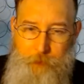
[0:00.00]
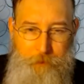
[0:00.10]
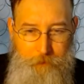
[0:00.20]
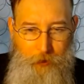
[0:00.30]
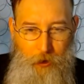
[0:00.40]

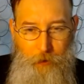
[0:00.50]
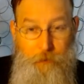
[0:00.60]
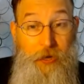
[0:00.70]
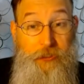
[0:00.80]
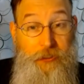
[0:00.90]

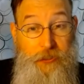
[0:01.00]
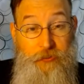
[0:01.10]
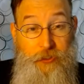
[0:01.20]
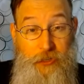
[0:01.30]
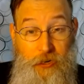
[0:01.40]
mentally
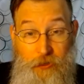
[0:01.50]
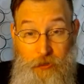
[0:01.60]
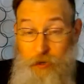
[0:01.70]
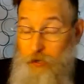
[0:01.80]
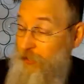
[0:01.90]
devastating
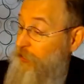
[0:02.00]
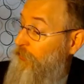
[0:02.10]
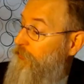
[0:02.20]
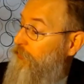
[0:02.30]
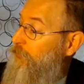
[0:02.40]

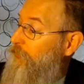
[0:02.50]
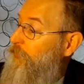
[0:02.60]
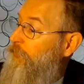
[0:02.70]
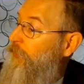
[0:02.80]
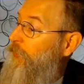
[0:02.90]
character.
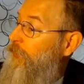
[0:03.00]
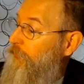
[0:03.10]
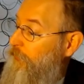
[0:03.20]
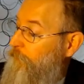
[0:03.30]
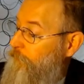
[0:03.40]

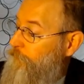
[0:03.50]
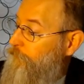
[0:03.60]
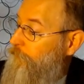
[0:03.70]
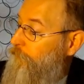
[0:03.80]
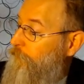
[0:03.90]
But
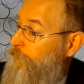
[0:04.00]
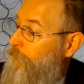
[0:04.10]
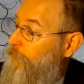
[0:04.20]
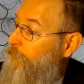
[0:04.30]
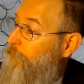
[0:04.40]

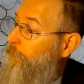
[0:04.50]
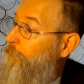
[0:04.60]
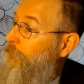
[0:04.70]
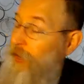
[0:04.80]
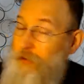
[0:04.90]

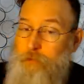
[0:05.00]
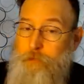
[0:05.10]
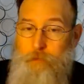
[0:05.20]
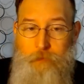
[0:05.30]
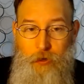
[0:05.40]
yeah,
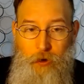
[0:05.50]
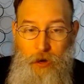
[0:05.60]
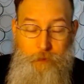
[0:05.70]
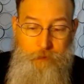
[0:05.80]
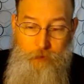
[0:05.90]
you know,
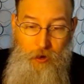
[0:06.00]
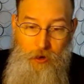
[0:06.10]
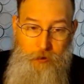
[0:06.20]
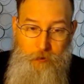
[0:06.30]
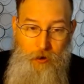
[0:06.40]

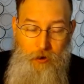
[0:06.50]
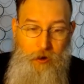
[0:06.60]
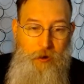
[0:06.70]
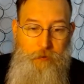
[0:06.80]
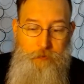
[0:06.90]

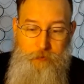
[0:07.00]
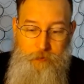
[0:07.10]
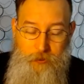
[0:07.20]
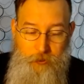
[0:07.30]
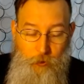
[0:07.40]
I'm
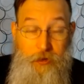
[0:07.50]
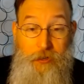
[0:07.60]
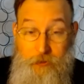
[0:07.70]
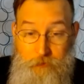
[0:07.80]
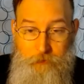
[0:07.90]
enjoying it.
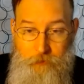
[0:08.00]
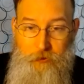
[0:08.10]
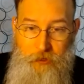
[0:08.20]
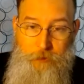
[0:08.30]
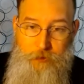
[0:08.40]
The
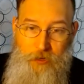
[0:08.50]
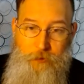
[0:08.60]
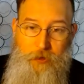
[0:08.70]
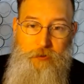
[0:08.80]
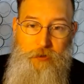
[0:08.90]
themes that have
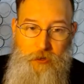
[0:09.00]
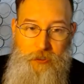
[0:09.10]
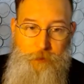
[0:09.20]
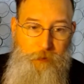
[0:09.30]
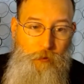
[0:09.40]
been
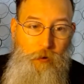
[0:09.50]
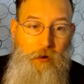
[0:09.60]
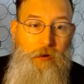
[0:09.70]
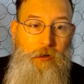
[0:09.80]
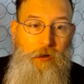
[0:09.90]
addressed before,
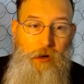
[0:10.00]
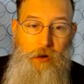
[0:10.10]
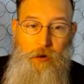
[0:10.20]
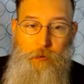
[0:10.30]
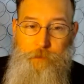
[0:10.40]

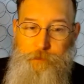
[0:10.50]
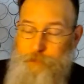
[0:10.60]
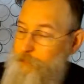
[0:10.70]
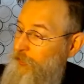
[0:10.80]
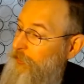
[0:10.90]
but
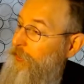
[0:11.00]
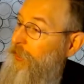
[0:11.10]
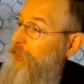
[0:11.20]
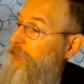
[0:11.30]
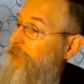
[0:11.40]

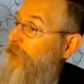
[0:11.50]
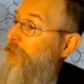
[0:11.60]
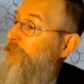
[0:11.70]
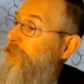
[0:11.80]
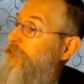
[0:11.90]
I
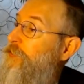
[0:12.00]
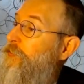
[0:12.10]
think it's